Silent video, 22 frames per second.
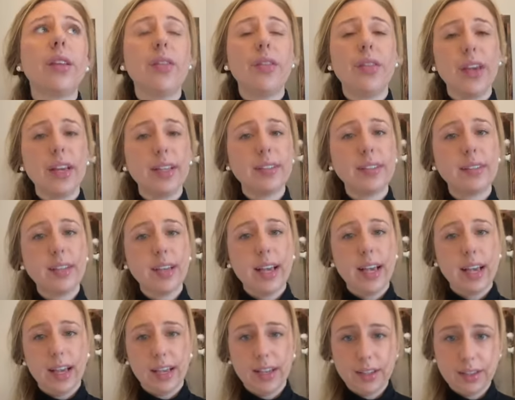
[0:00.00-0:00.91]
This
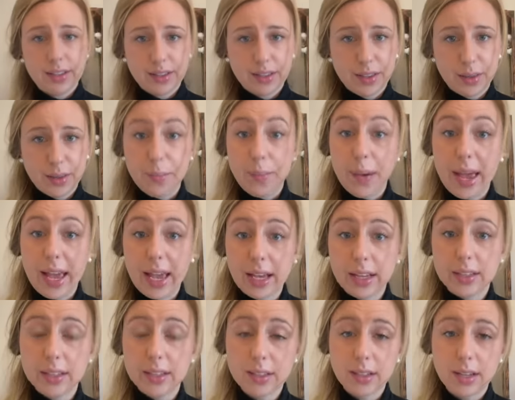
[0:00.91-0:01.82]
is the
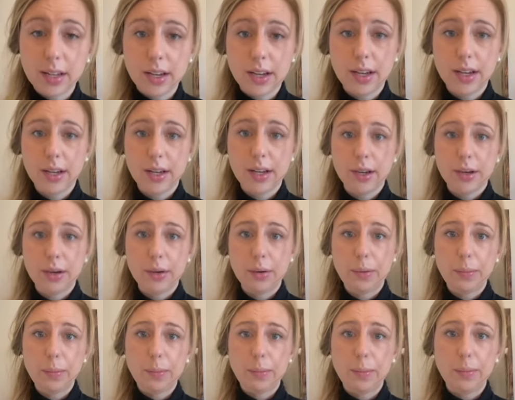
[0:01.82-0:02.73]
bank's
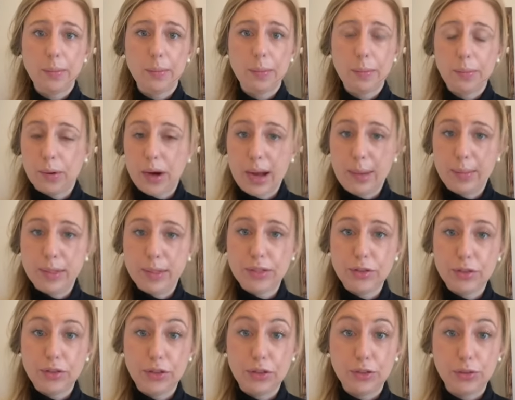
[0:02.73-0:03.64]

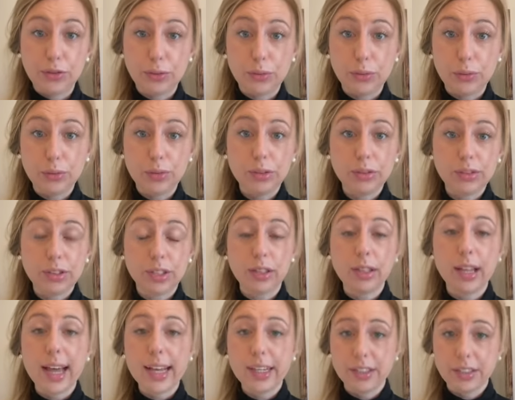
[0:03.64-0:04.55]
promise to
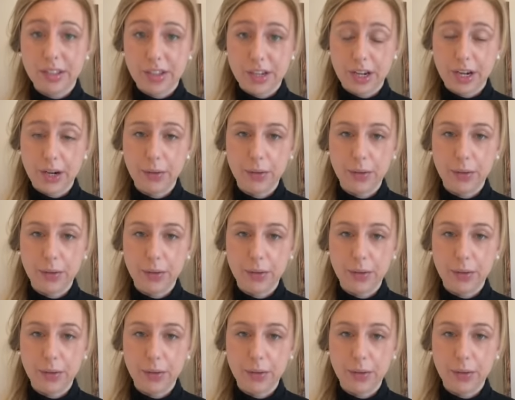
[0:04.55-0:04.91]
lend to